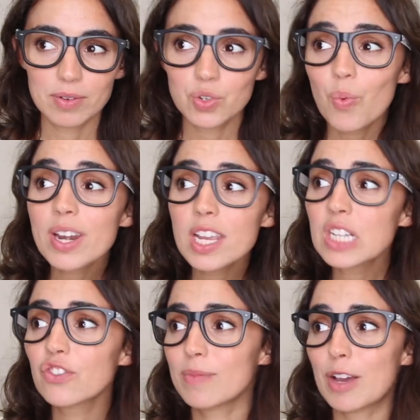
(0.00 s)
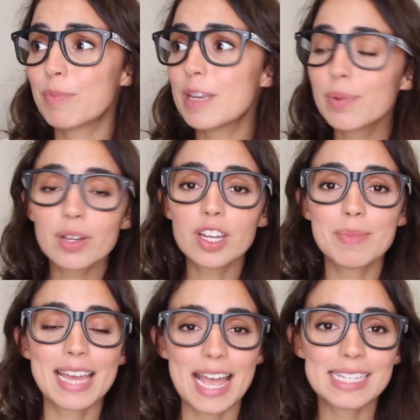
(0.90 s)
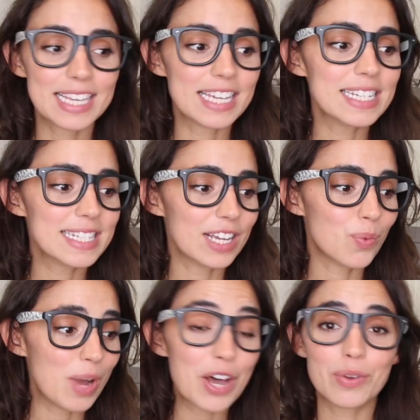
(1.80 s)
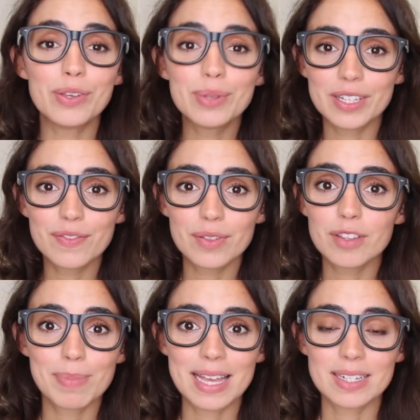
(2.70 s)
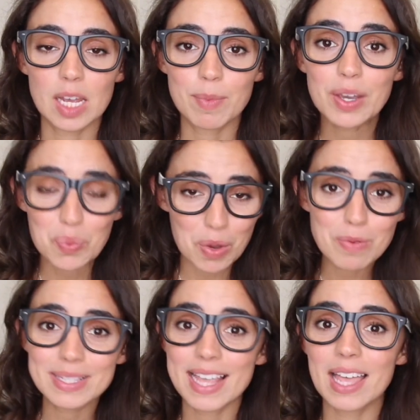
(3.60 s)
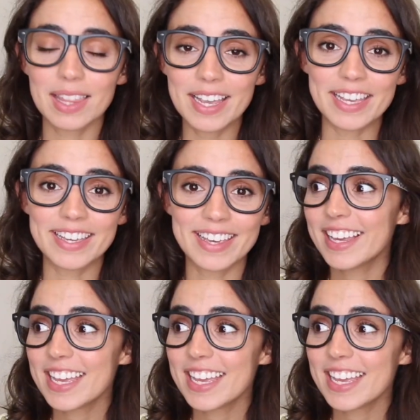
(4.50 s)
20 years from now, people are gonna be asking us like, wow, you lived through the pandemic? What was that like?